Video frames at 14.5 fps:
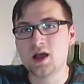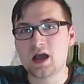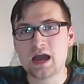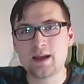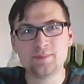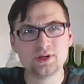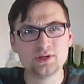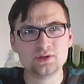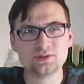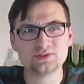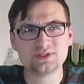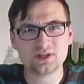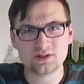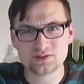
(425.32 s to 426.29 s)
I'm gonna go
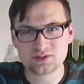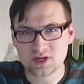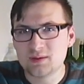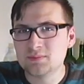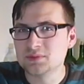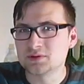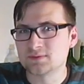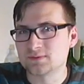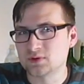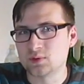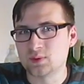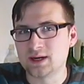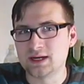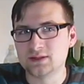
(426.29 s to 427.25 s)
sit on Tumblr for
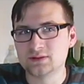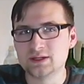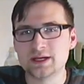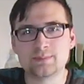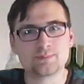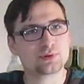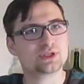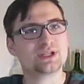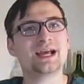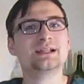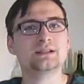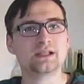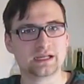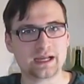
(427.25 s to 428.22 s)
a while and
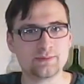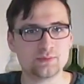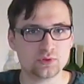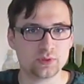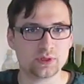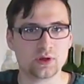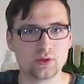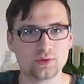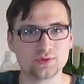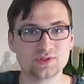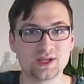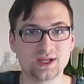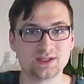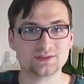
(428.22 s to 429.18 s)
pretend like I'm doing all those
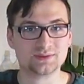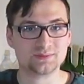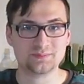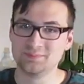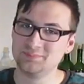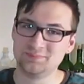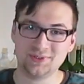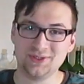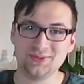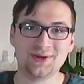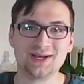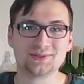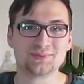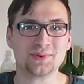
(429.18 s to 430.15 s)
things, but you
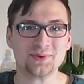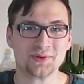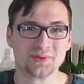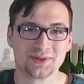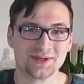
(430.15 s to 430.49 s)
guys won't know the